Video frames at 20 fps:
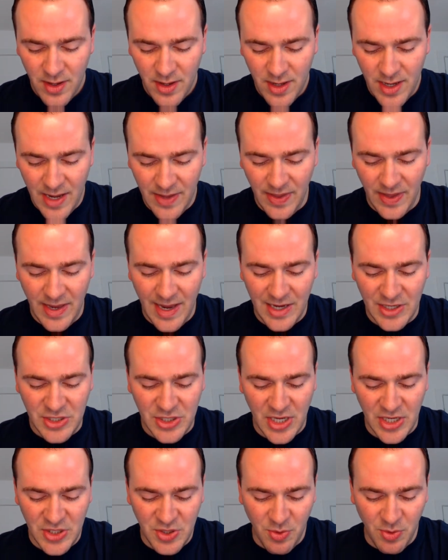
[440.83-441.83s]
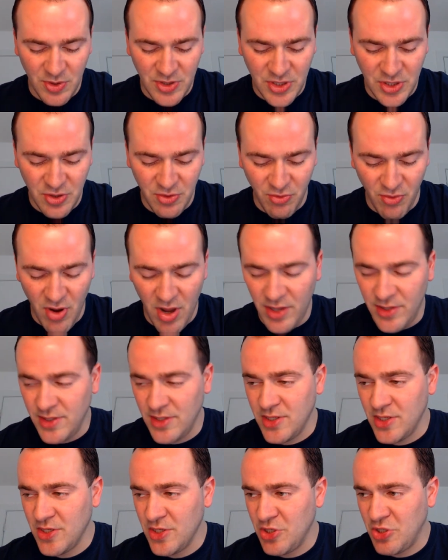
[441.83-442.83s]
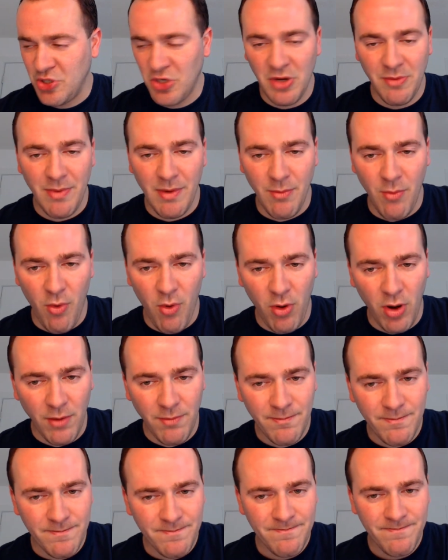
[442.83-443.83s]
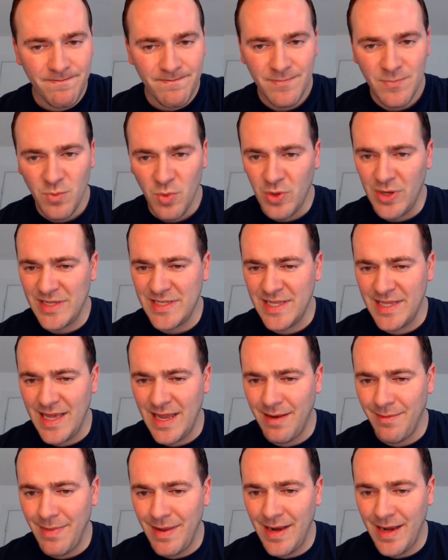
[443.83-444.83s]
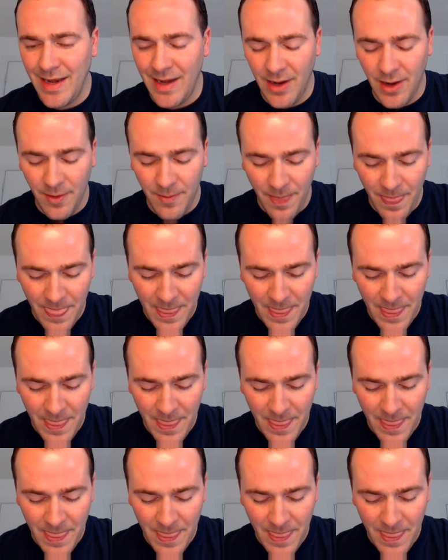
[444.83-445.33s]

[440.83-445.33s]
And then yesterday scored 2 runs. Should have been more. We'll get to that in a minute here.